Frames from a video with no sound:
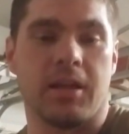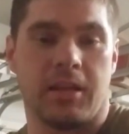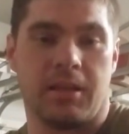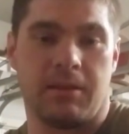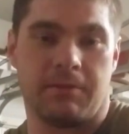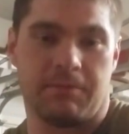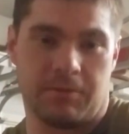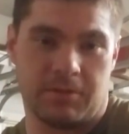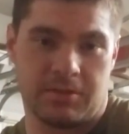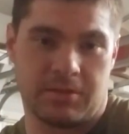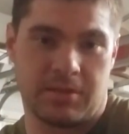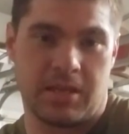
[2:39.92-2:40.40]

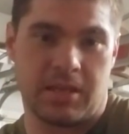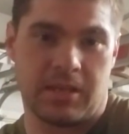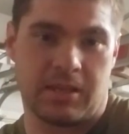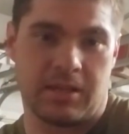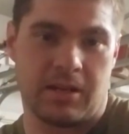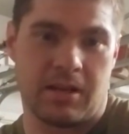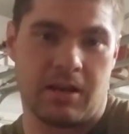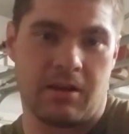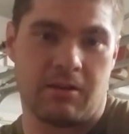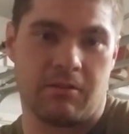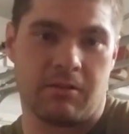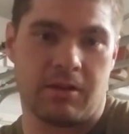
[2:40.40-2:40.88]
for taking
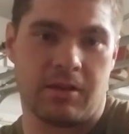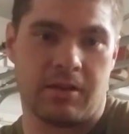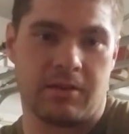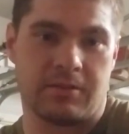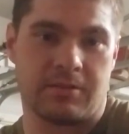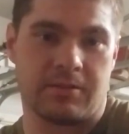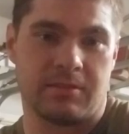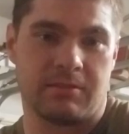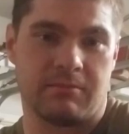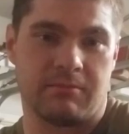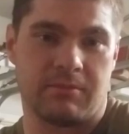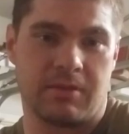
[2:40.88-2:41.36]
out
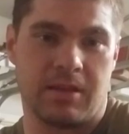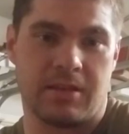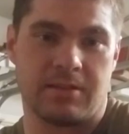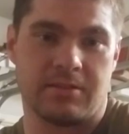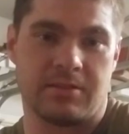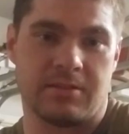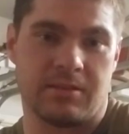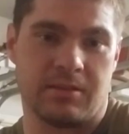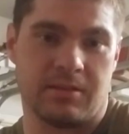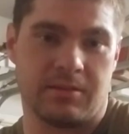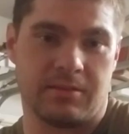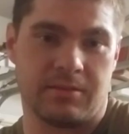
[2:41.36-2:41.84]
head
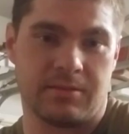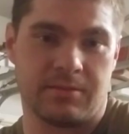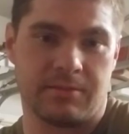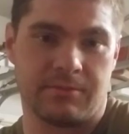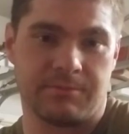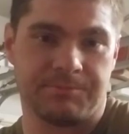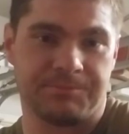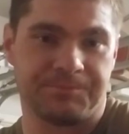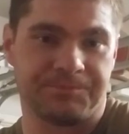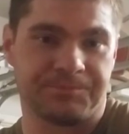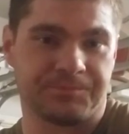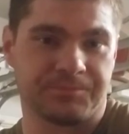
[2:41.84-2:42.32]
studs
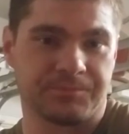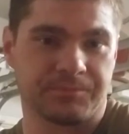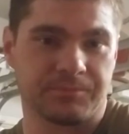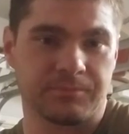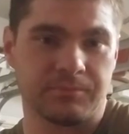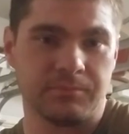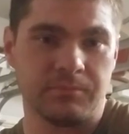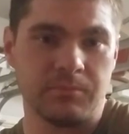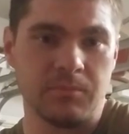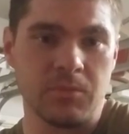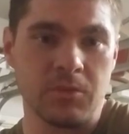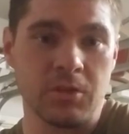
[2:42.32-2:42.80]

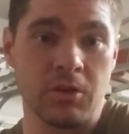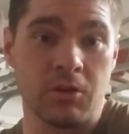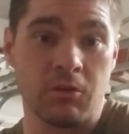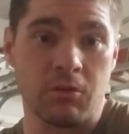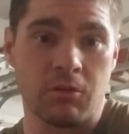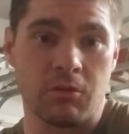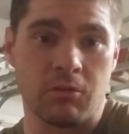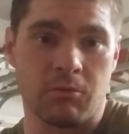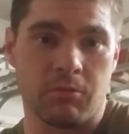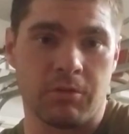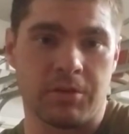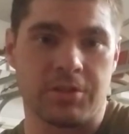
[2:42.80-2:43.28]

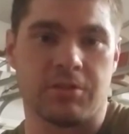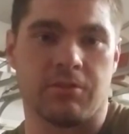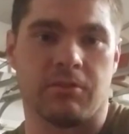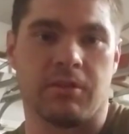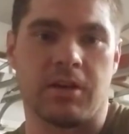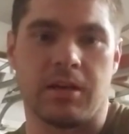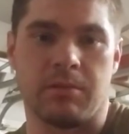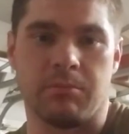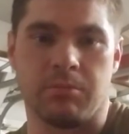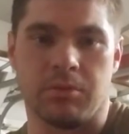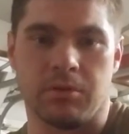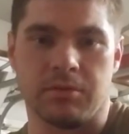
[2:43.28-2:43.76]
or original
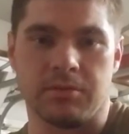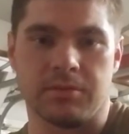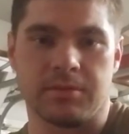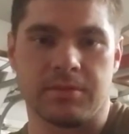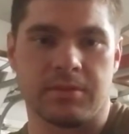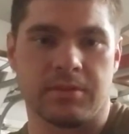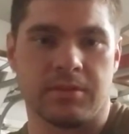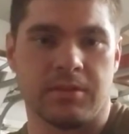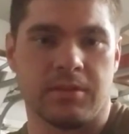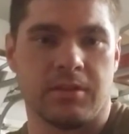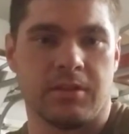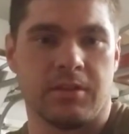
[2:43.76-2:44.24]
head bolts.
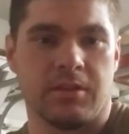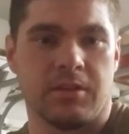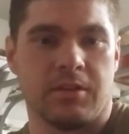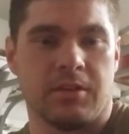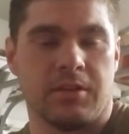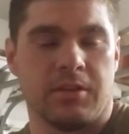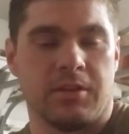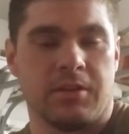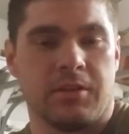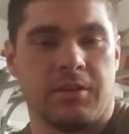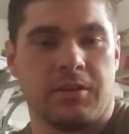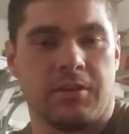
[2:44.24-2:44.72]

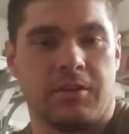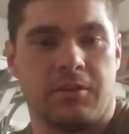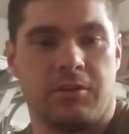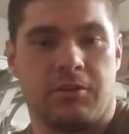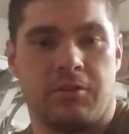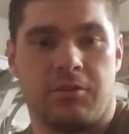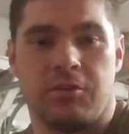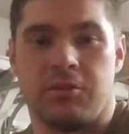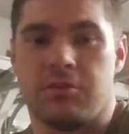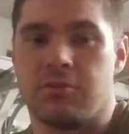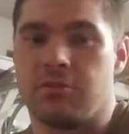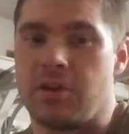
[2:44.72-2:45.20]

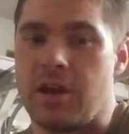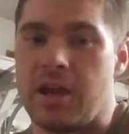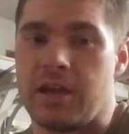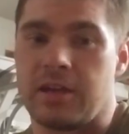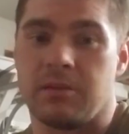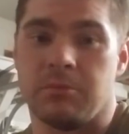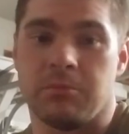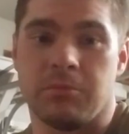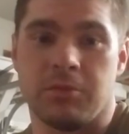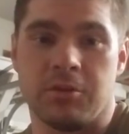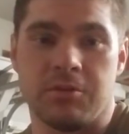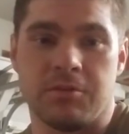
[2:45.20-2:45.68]
You crack
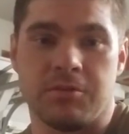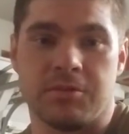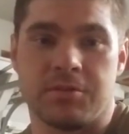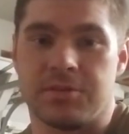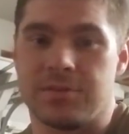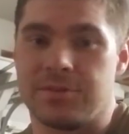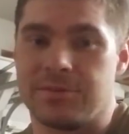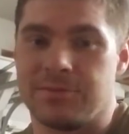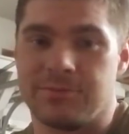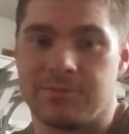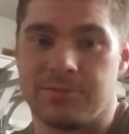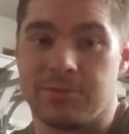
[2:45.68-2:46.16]
them
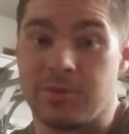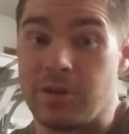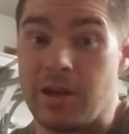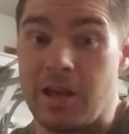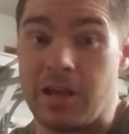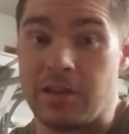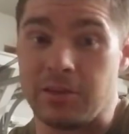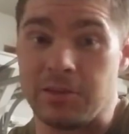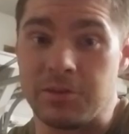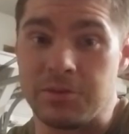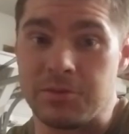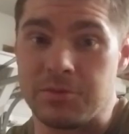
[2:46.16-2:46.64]
loose, they're
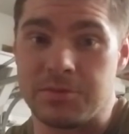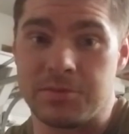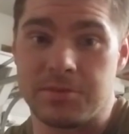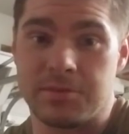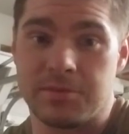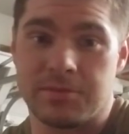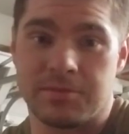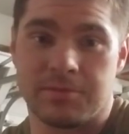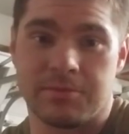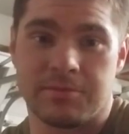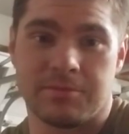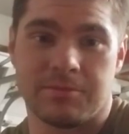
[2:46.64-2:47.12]
not loose.
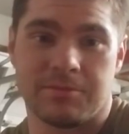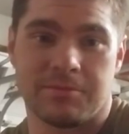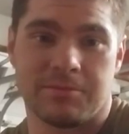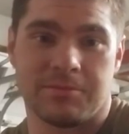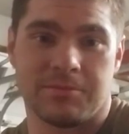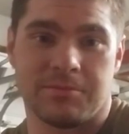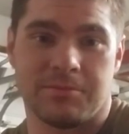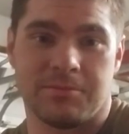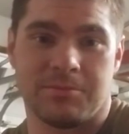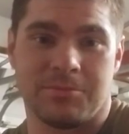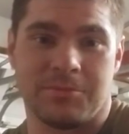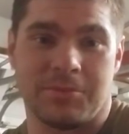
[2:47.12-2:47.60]

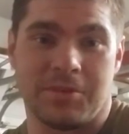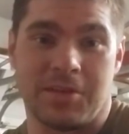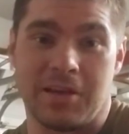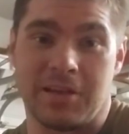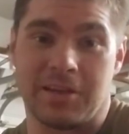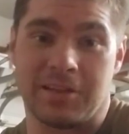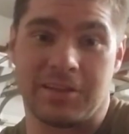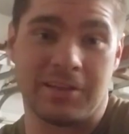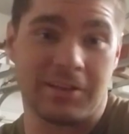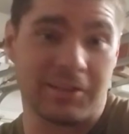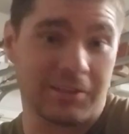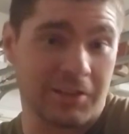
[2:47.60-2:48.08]
You got to
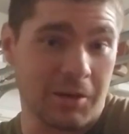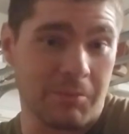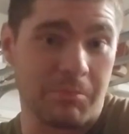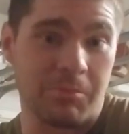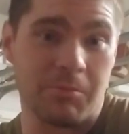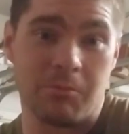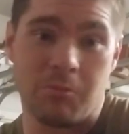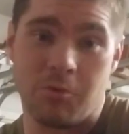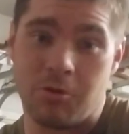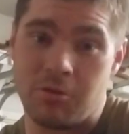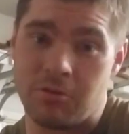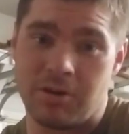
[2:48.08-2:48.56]
get a couple
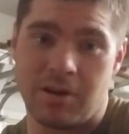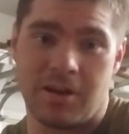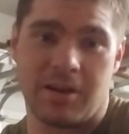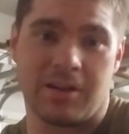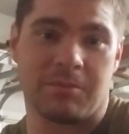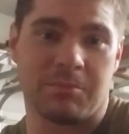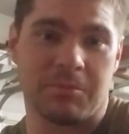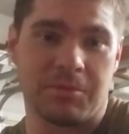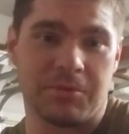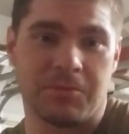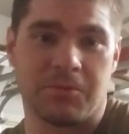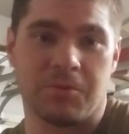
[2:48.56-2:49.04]
more on
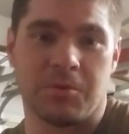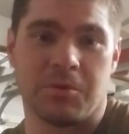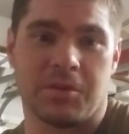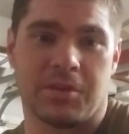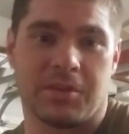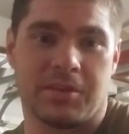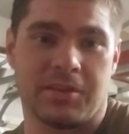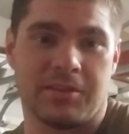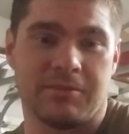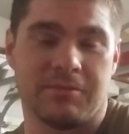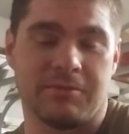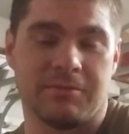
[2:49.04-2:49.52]
them before you
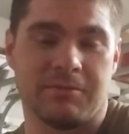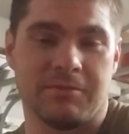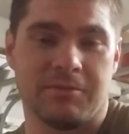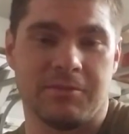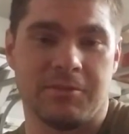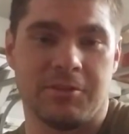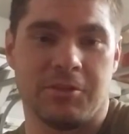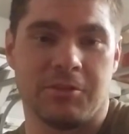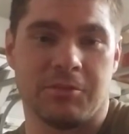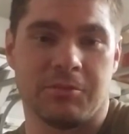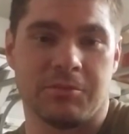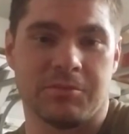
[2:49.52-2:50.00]
can
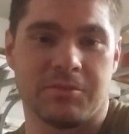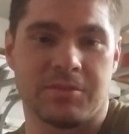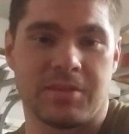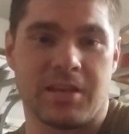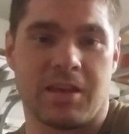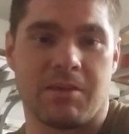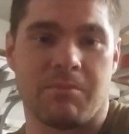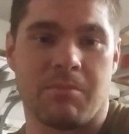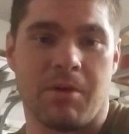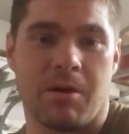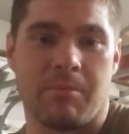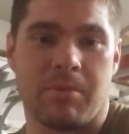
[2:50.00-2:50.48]
take
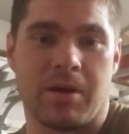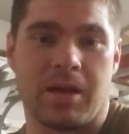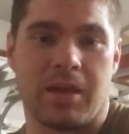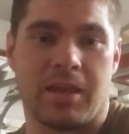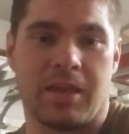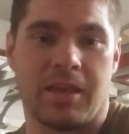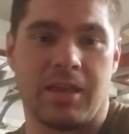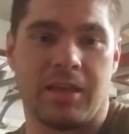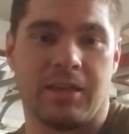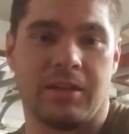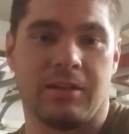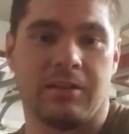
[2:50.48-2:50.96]
them out by
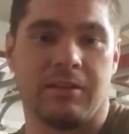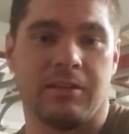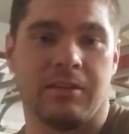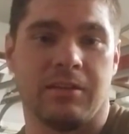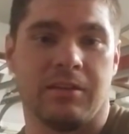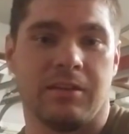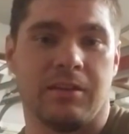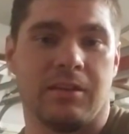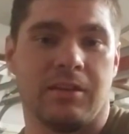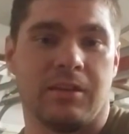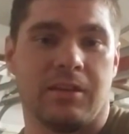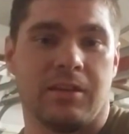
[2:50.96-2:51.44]
hand.
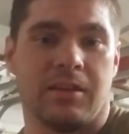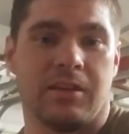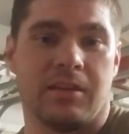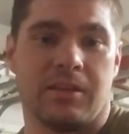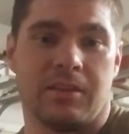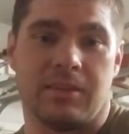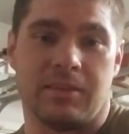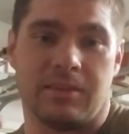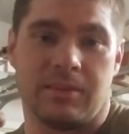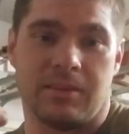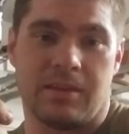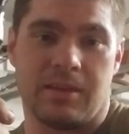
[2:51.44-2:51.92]

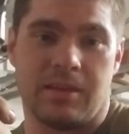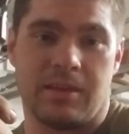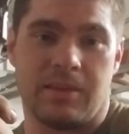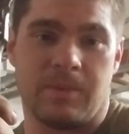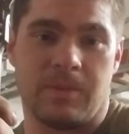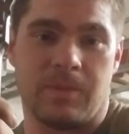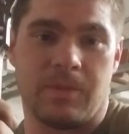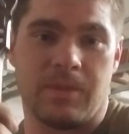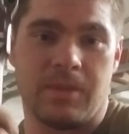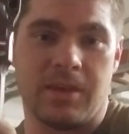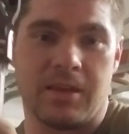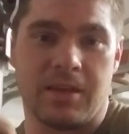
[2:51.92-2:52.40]

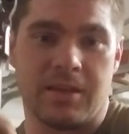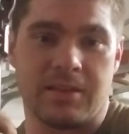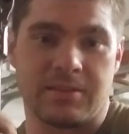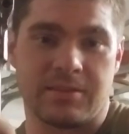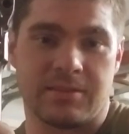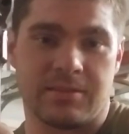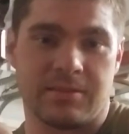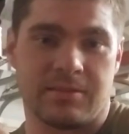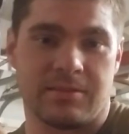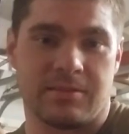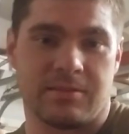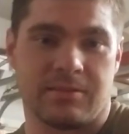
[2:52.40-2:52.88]
And
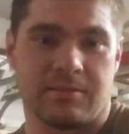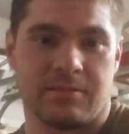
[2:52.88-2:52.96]
this,